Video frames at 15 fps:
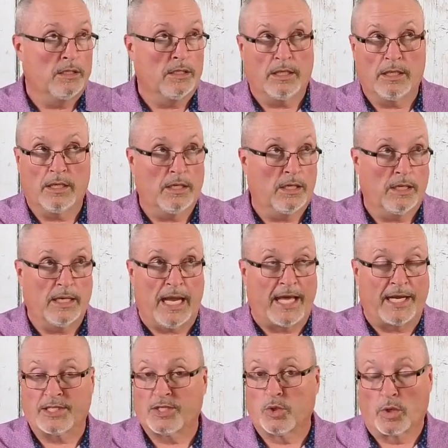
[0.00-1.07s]
uh,
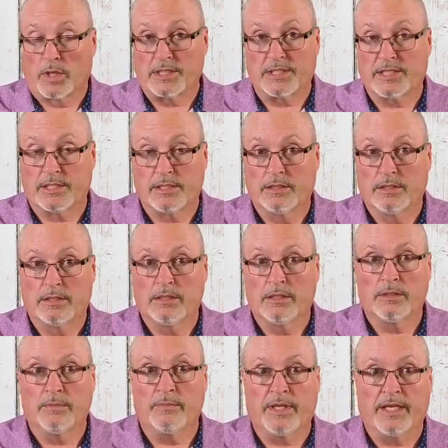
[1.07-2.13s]
out of sorts
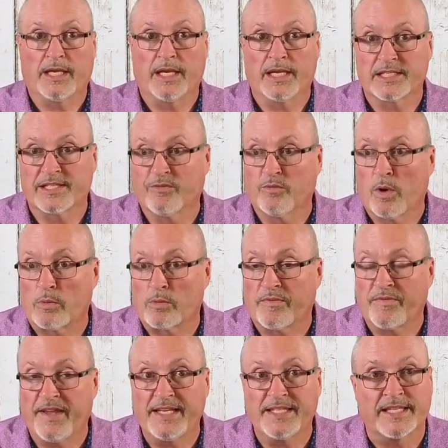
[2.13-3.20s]
because of what we're
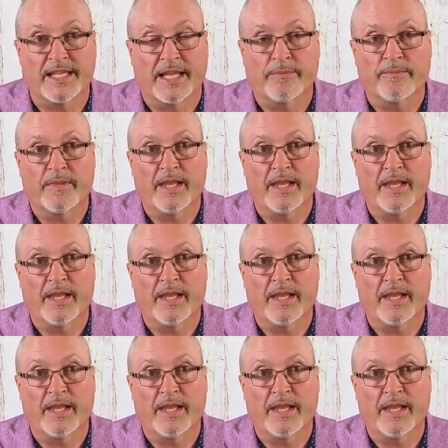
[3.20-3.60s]
facing,